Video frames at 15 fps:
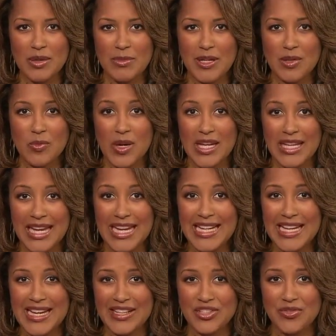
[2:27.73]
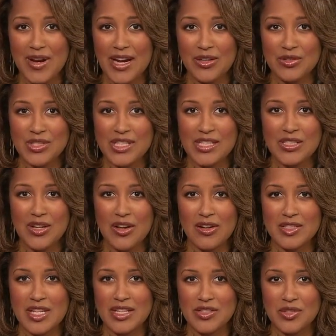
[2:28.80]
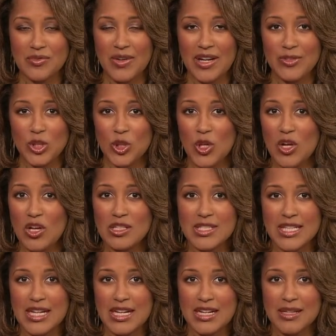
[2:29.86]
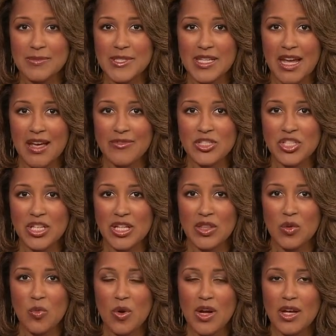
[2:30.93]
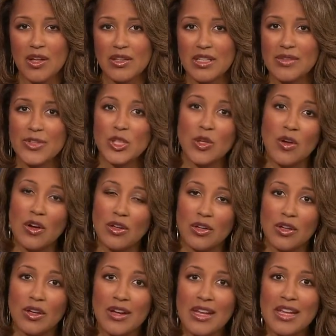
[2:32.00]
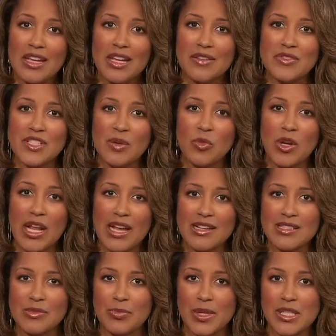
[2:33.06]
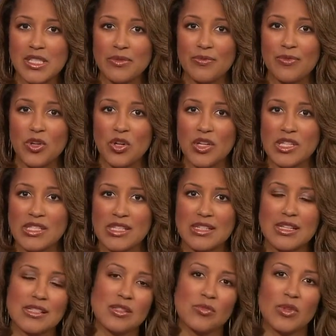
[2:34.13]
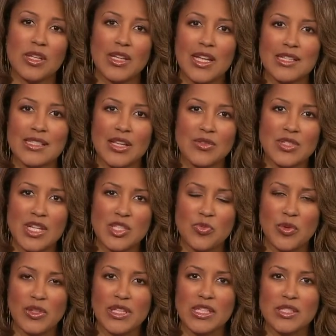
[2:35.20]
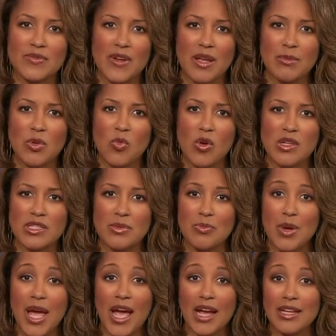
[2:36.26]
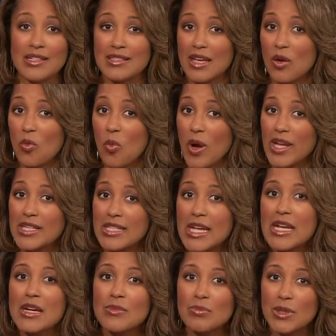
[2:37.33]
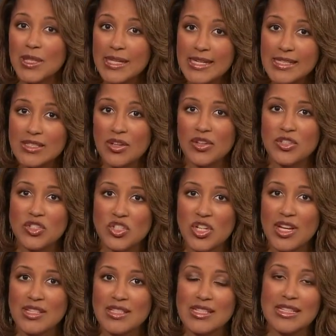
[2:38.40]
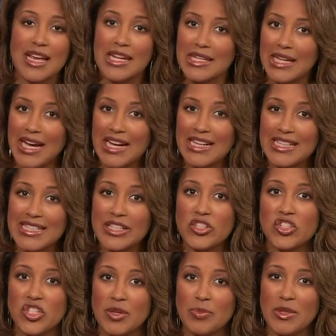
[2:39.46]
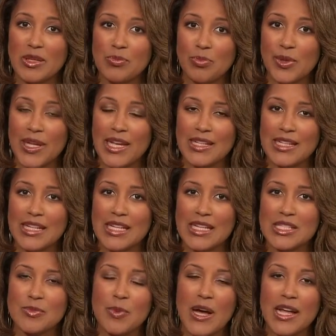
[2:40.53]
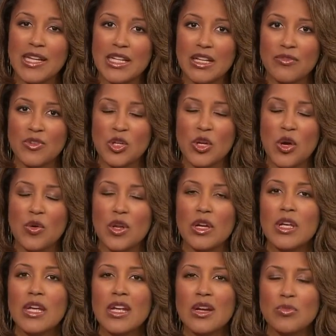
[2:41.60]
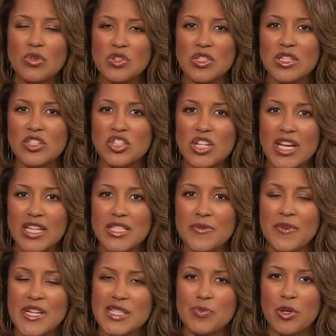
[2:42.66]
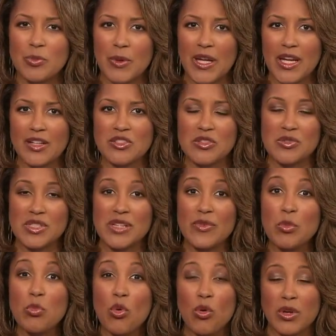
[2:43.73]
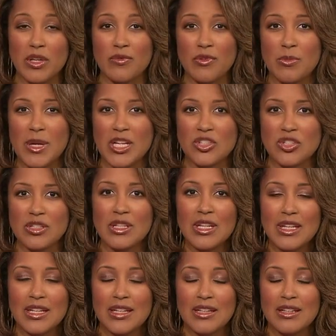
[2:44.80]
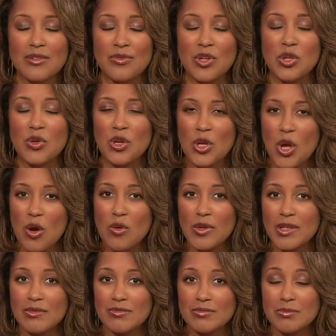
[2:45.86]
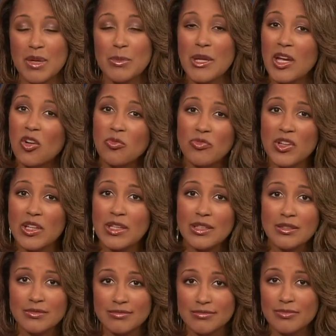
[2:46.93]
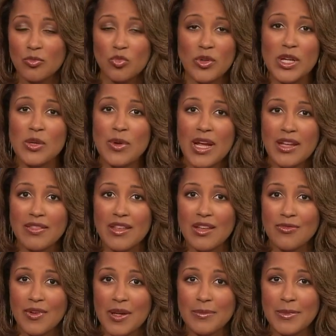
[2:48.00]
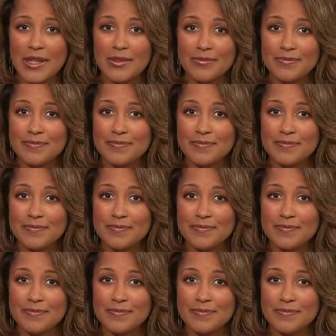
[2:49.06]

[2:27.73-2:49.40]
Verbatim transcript: By the way, canine trackers say dogs can survive a long time scavenging in the wild and even longer if someone hasn't picked up Fergus and doesn't realize how desperately his family wants him back. He's got a white blaze on his chest. He's got an ID chip implanted in his body. And if you go to Bruce Leshan's Facebook page, there's even more information for you to know and maybe helpfully reunite that family.